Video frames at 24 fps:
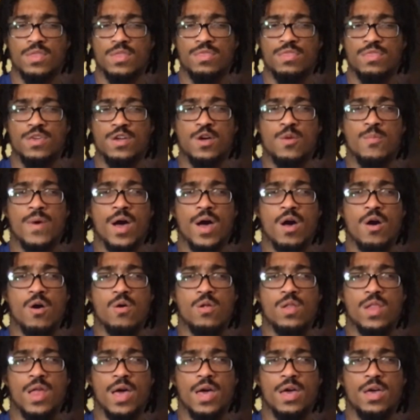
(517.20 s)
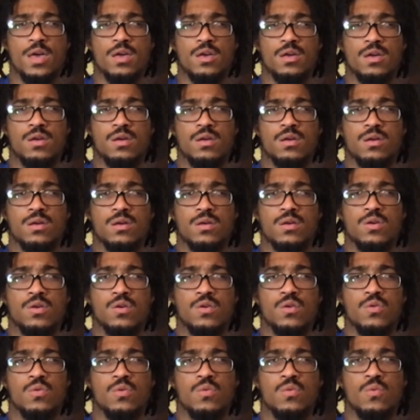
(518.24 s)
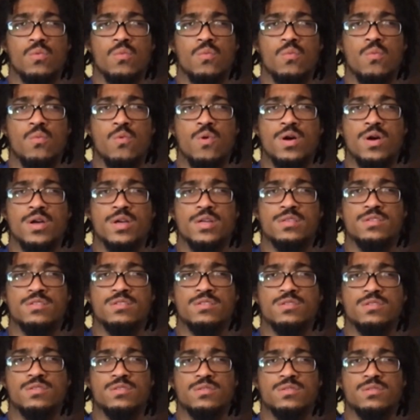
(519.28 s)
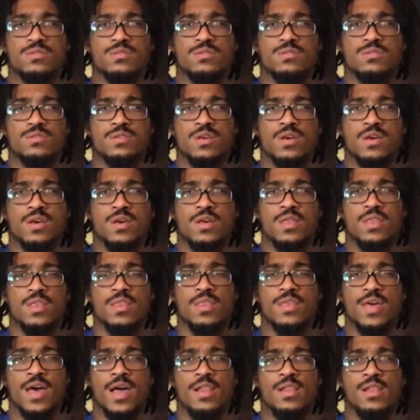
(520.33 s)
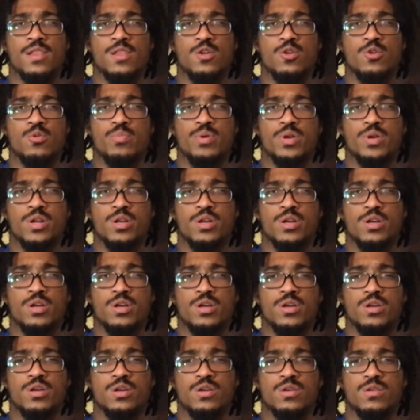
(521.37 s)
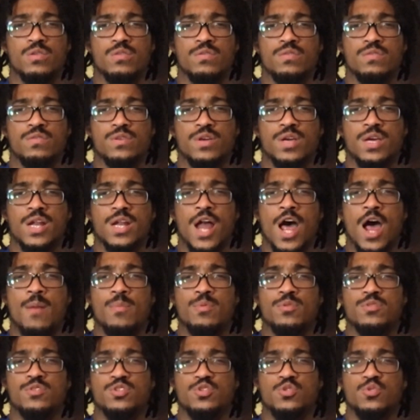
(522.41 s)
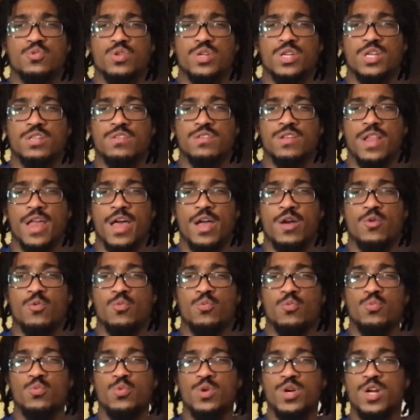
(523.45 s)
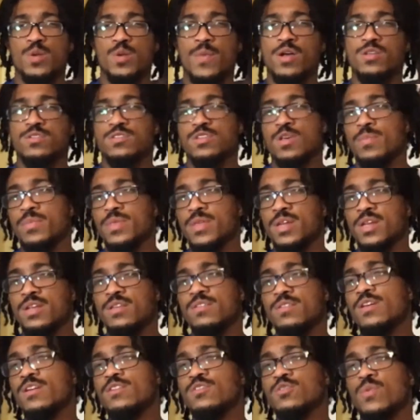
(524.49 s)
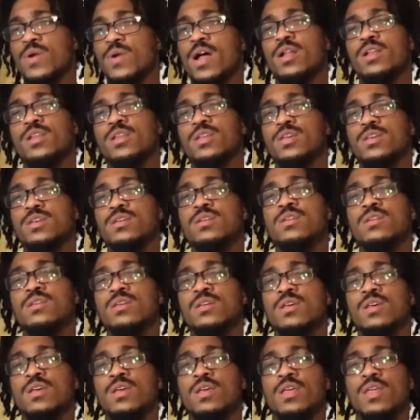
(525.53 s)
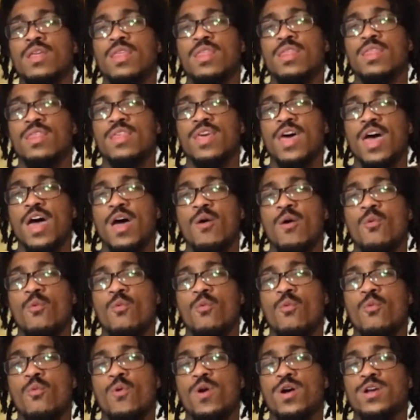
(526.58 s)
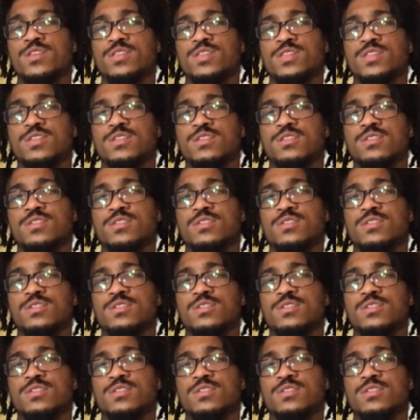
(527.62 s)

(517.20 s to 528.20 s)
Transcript: think about like once that little bit of an opportunity to like read about something in sexuality that wasn't